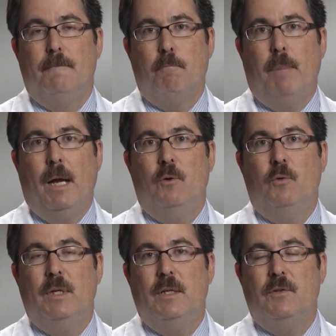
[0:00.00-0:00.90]

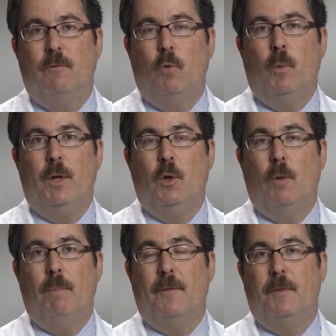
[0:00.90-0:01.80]
boundaries of what we know
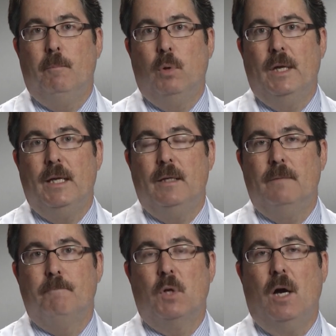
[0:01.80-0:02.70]
about the brain,
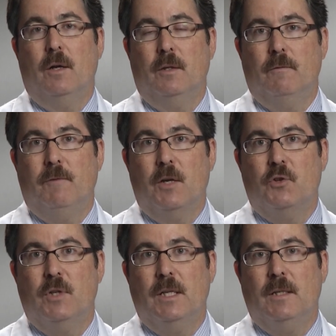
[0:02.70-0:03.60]
cognitive
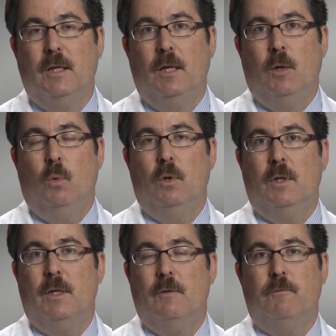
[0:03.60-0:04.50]
functioning. We're
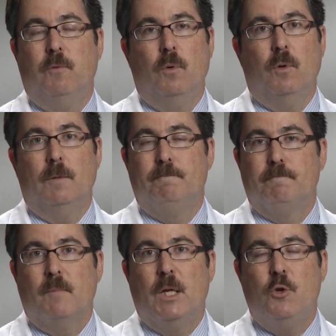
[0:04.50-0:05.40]
looking for
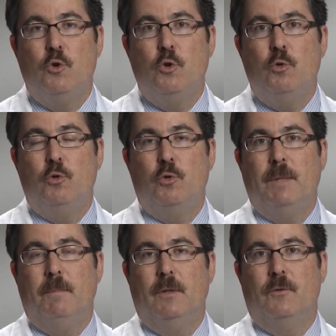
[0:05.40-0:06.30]
new
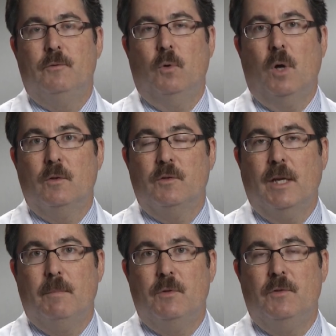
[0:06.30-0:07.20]
treatments for
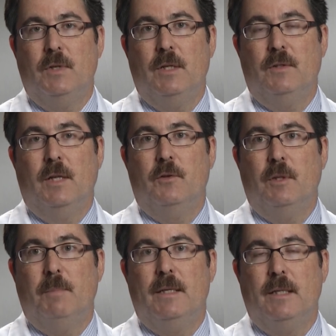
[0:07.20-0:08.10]
Alzheimer's disease and other
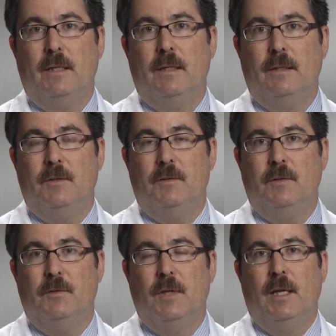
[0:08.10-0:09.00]
dementing
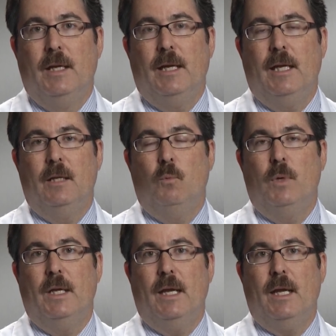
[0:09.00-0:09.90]
conditions, and
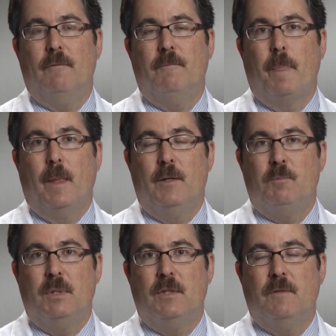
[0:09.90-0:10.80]
we have
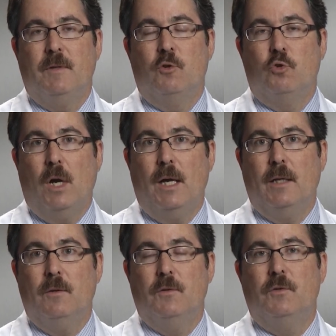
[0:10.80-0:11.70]
specific
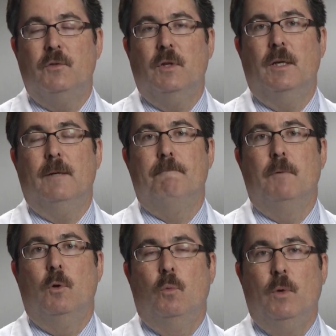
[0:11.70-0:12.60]
trials um,
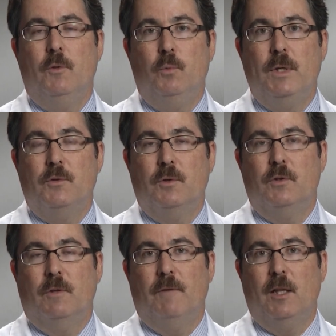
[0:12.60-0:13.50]
with
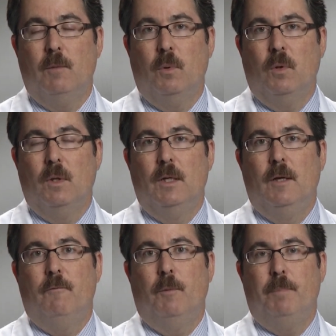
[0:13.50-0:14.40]
research available
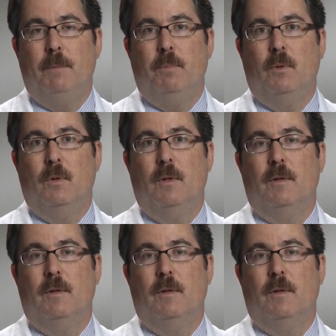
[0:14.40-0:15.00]
for people.